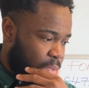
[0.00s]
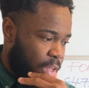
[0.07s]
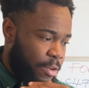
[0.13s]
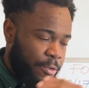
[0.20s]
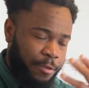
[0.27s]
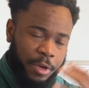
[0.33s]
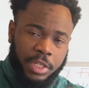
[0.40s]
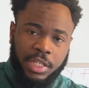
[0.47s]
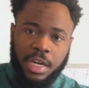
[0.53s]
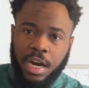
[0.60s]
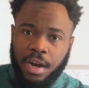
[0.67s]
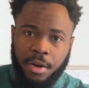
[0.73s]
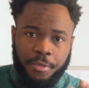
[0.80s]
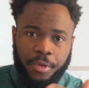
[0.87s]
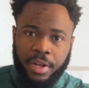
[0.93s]

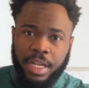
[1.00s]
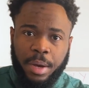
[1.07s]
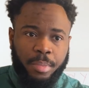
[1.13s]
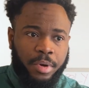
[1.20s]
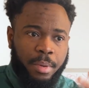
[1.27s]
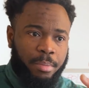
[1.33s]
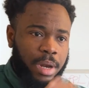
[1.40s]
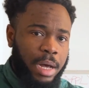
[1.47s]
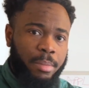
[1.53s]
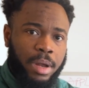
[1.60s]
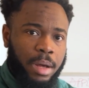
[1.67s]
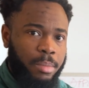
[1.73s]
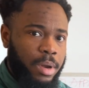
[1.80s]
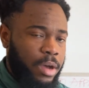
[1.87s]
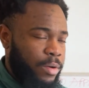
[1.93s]
facial, fingerprint, blah, blah,
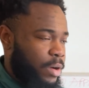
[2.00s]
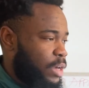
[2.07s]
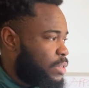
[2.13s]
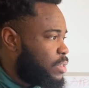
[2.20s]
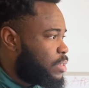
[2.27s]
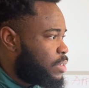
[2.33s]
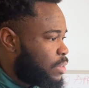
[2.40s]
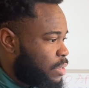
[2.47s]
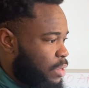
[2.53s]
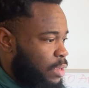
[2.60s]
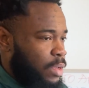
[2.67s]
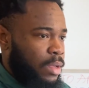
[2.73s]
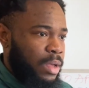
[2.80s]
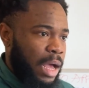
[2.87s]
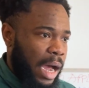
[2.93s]
blah, right?
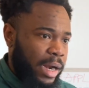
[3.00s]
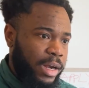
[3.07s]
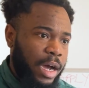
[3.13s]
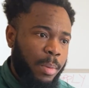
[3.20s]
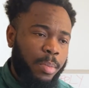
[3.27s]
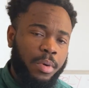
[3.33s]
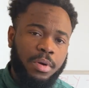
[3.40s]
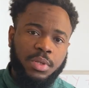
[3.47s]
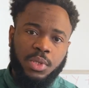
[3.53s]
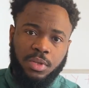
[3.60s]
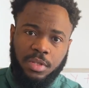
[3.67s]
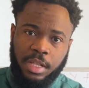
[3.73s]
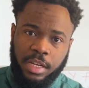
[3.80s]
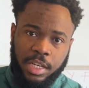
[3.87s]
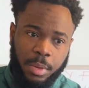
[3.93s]
At that point, you
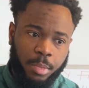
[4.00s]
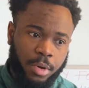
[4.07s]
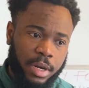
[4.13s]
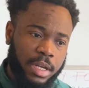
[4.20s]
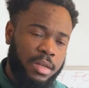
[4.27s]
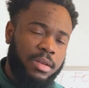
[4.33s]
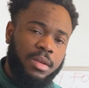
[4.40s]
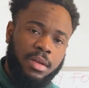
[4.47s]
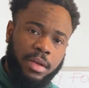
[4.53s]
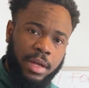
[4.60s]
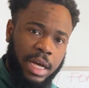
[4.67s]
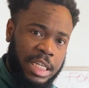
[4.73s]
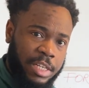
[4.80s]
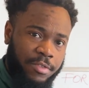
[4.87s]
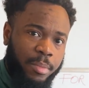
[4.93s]
take the money
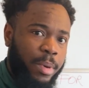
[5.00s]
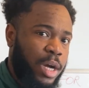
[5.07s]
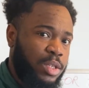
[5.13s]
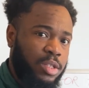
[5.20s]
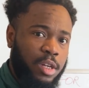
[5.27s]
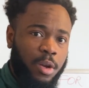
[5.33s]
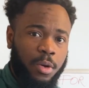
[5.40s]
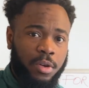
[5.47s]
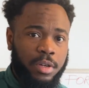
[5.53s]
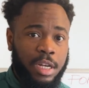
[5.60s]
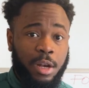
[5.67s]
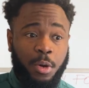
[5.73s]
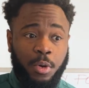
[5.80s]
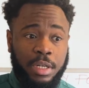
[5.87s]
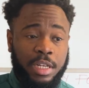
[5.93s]
and give it back to the
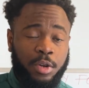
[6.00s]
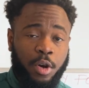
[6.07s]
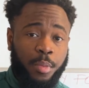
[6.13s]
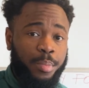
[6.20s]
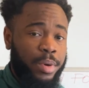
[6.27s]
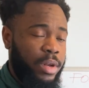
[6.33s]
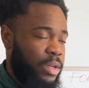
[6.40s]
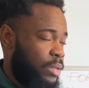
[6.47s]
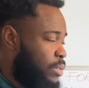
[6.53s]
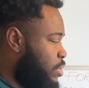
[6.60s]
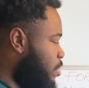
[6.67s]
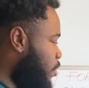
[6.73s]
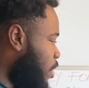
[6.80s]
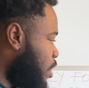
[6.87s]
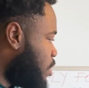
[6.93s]
loaning company,
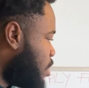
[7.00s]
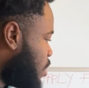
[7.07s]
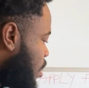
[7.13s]
right?